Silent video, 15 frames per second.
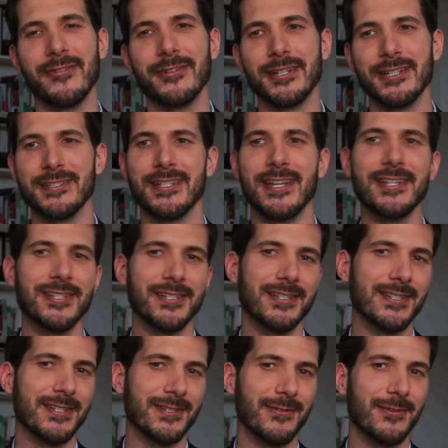
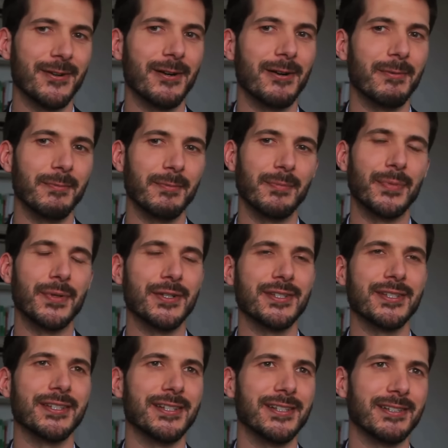organizations or
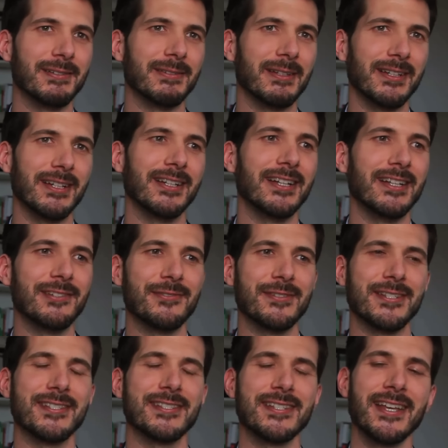personal
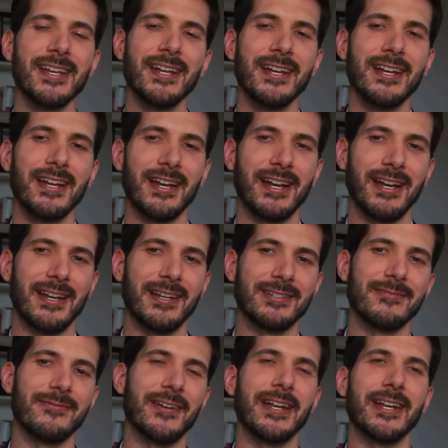interests,
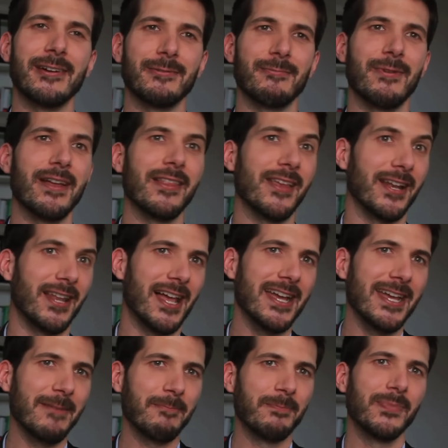to find out where they
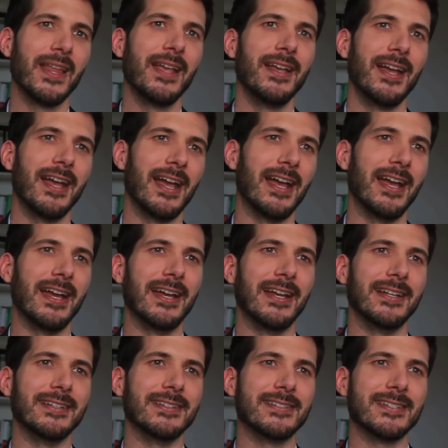lie,
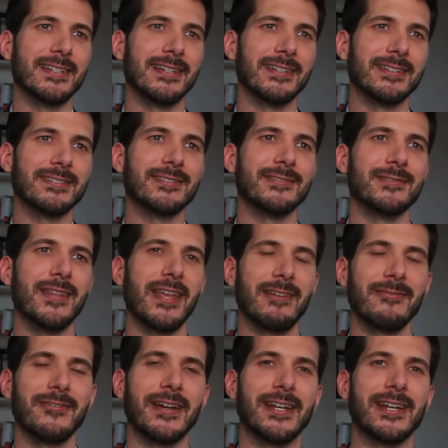and to
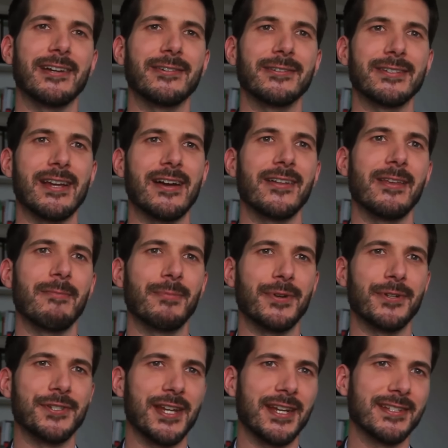then find out, are there
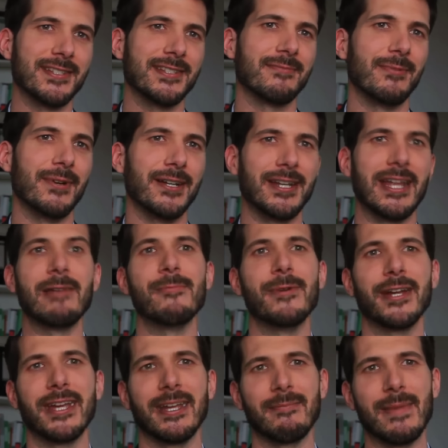projects where
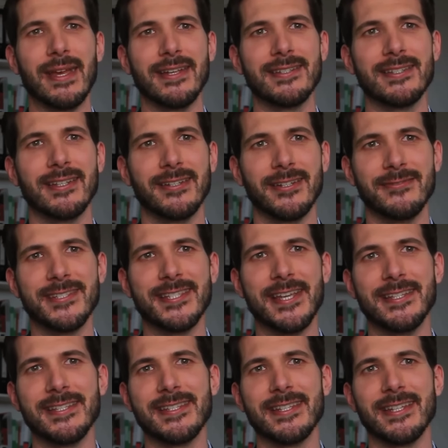networking makes a lot of
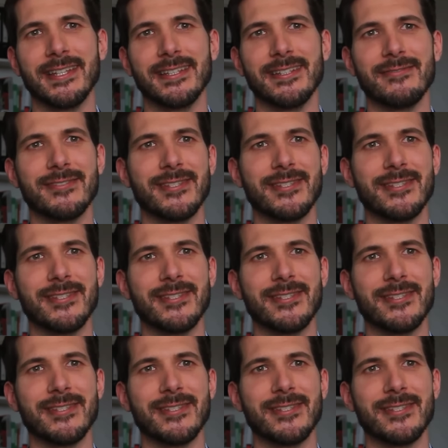sense, and if